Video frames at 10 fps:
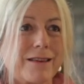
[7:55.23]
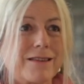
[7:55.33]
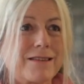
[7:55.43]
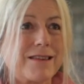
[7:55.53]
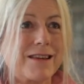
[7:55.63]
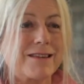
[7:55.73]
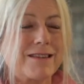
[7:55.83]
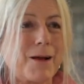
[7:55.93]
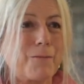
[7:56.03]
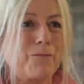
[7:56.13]
There's
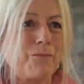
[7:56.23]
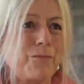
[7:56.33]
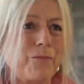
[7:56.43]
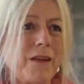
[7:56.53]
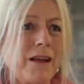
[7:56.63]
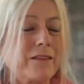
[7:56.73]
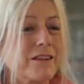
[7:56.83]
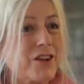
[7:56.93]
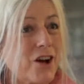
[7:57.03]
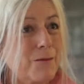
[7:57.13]
the
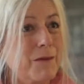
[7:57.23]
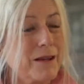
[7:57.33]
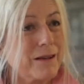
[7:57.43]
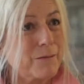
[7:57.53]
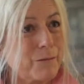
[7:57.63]
time in